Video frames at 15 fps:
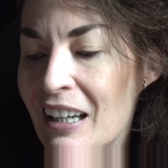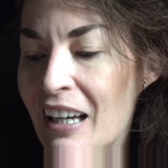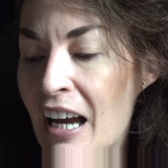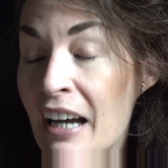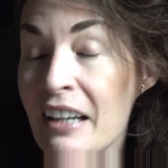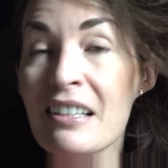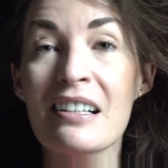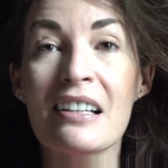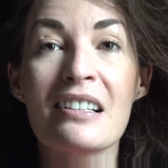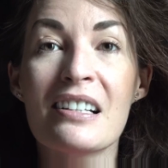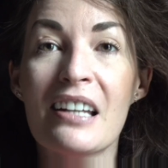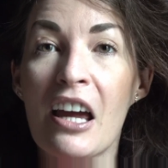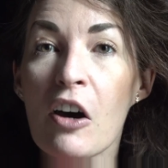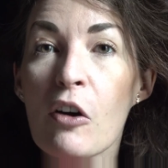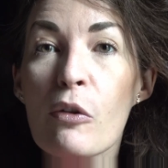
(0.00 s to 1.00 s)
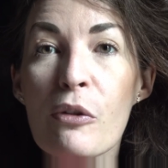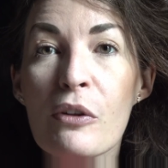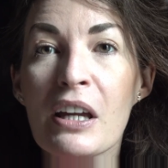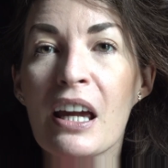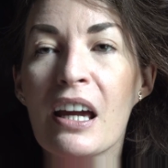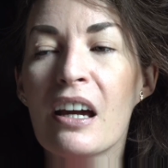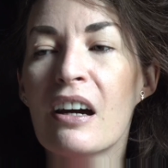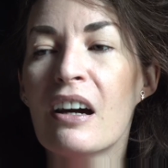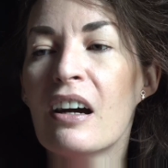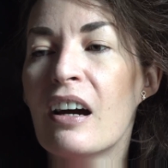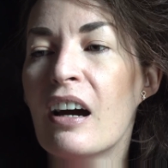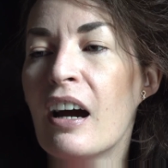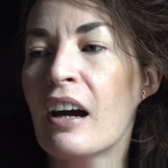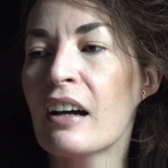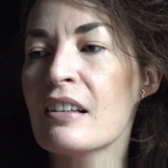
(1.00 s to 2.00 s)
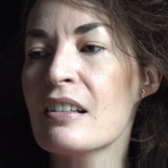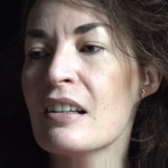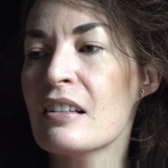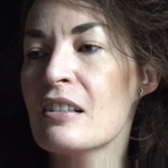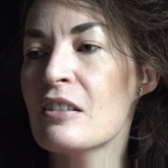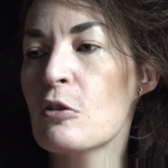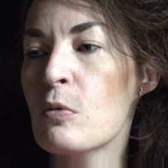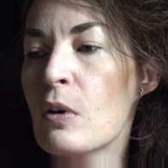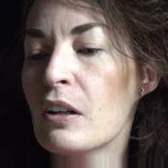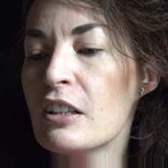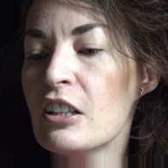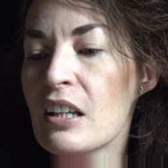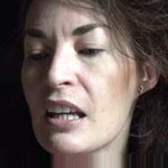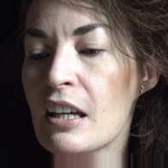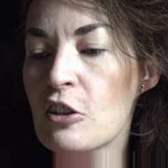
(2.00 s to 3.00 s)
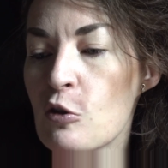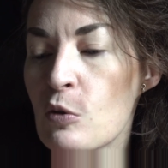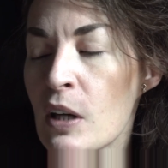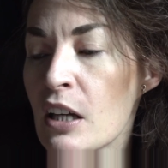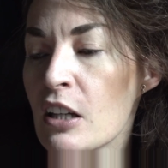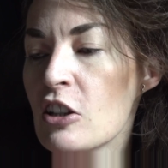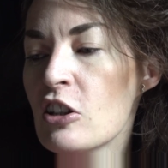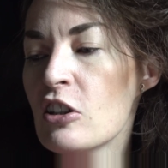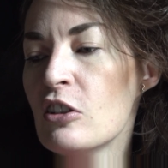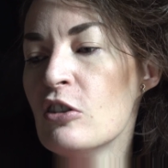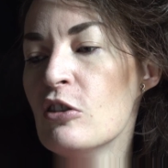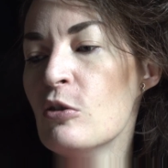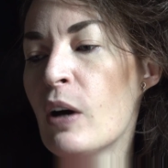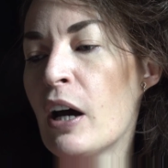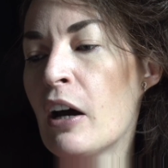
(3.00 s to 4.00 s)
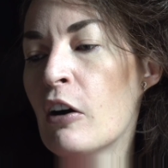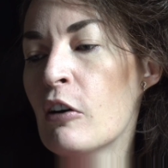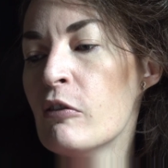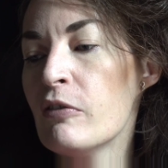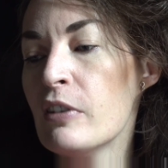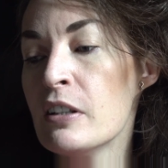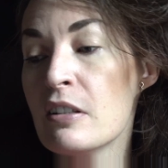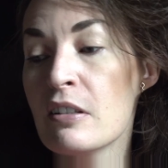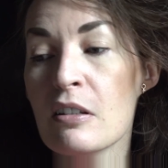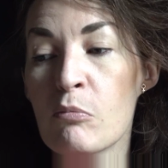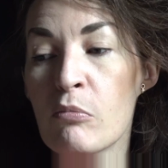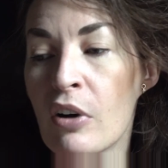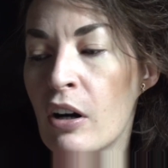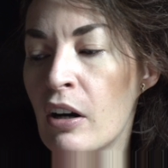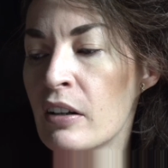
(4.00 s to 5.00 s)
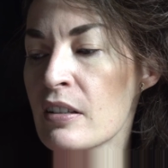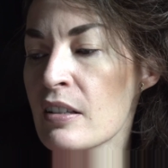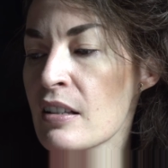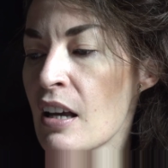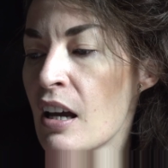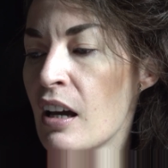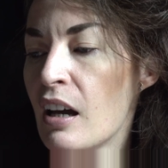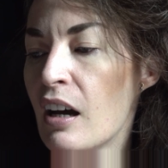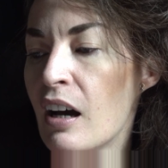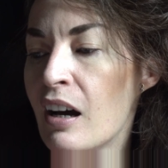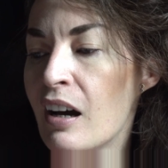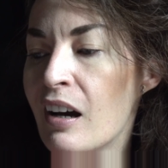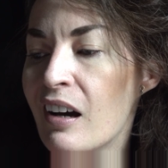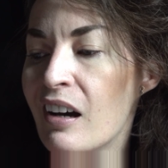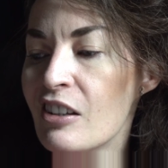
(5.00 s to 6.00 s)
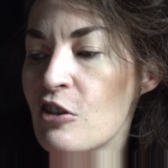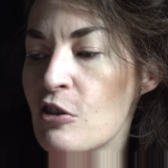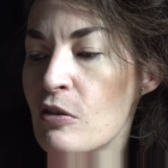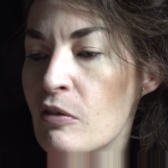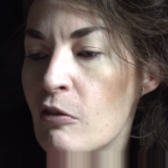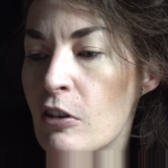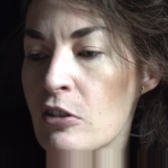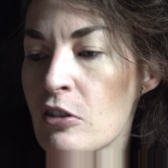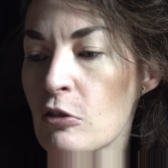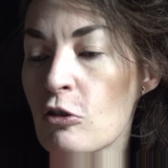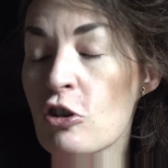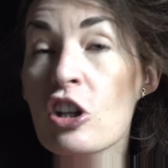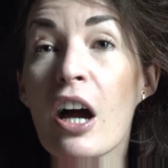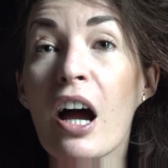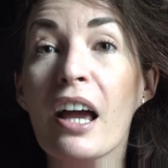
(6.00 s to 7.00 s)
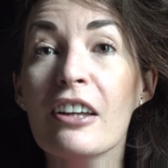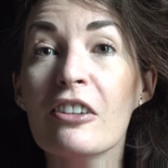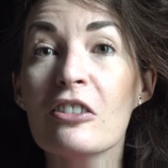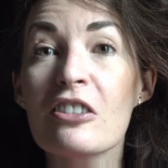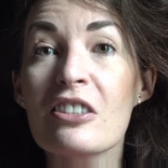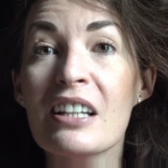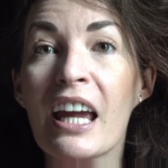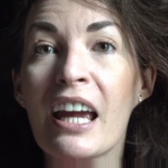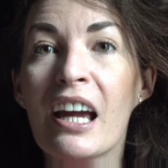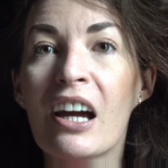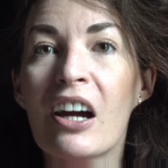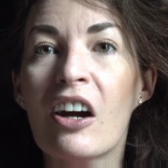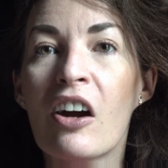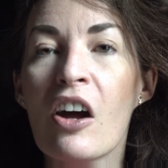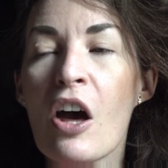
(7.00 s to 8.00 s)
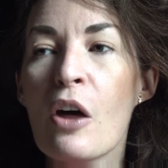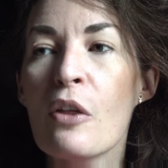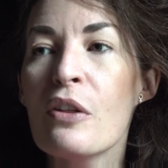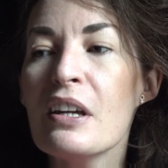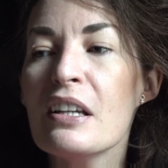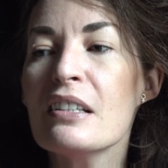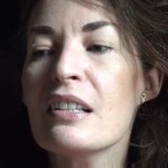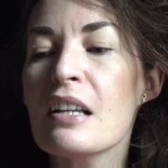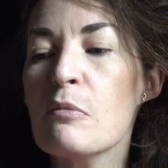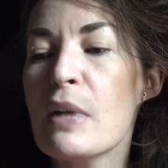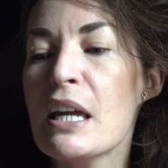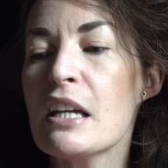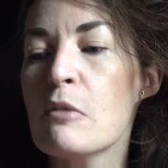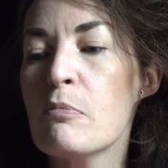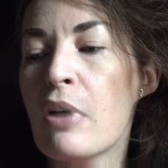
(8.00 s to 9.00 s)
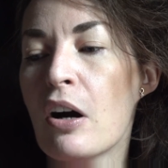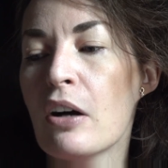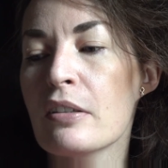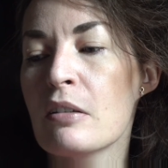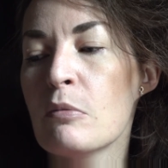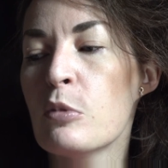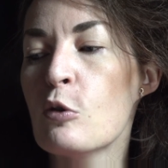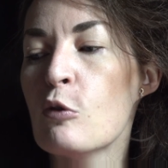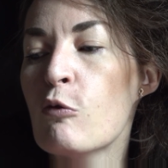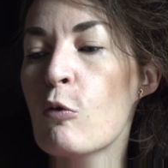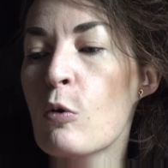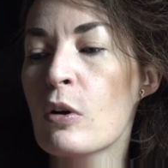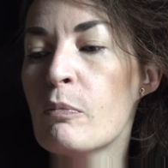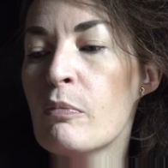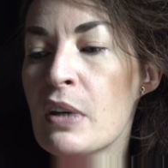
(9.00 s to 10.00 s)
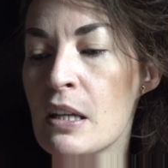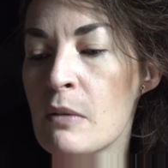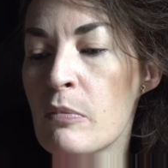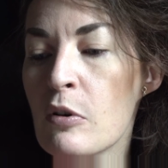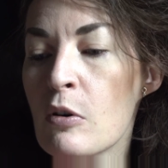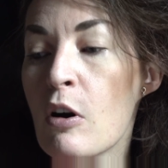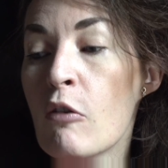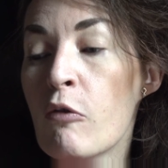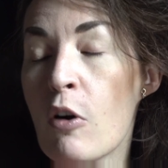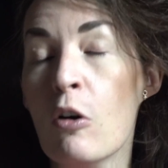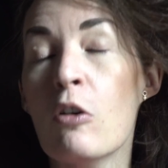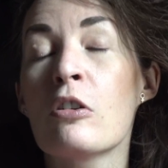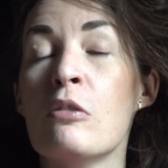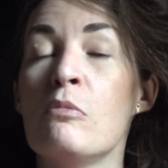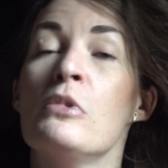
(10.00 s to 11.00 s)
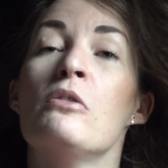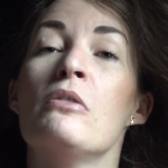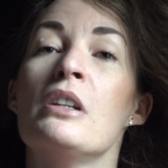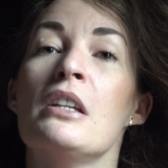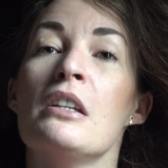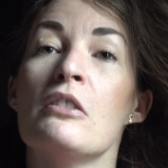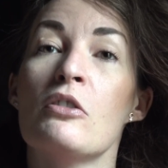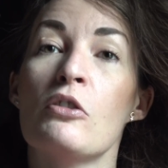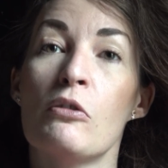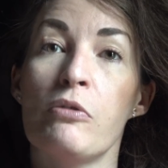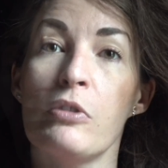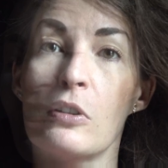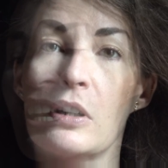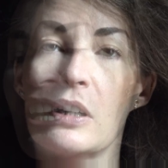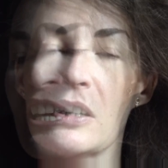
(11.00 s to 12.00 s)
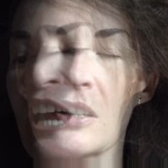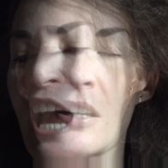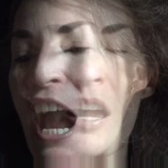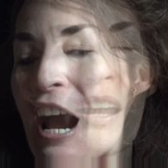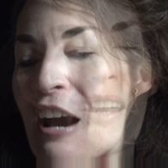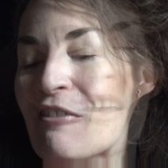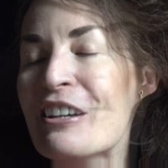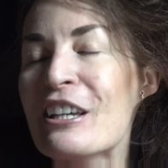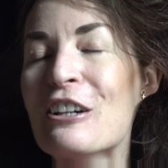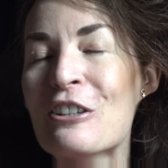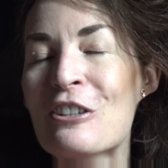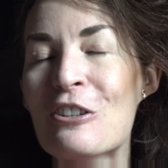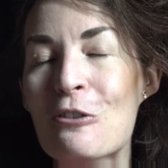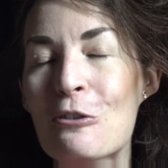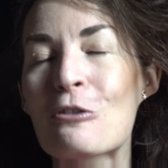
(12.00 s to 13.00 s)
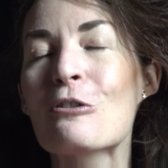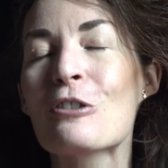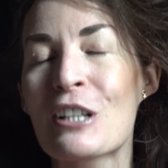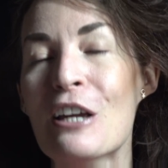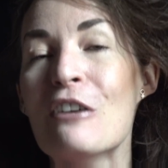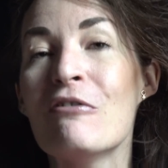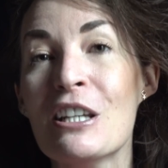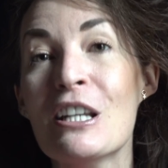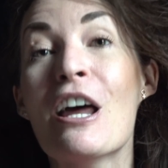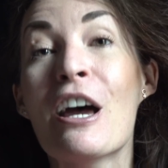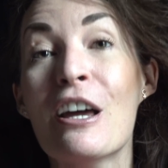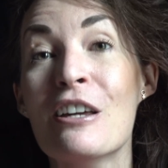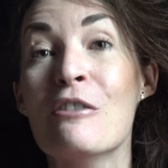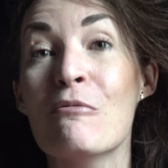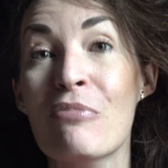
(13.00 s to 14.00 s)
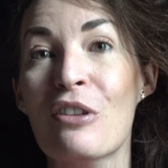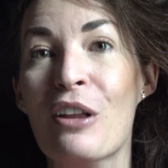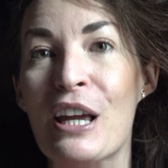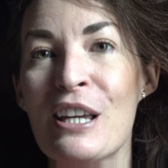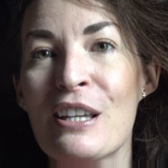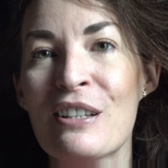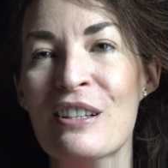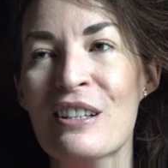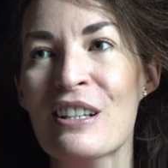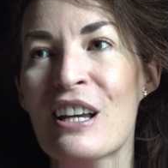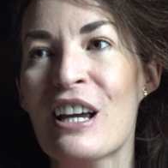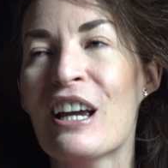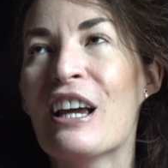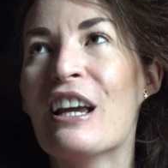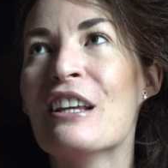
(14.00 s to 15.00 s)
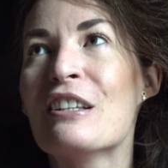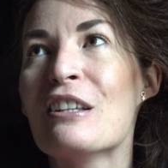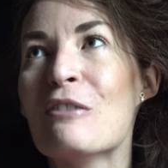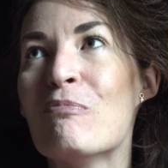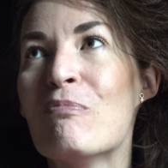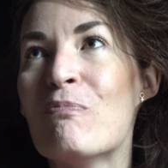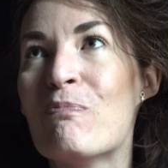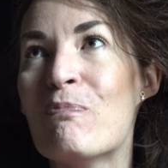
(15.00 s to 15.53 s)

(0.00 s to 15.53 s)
access to healthcare, access to quality education. You have, in some parts, universal child care, things that make it possible for people of all communities to flourish. Having a social safety net in place is a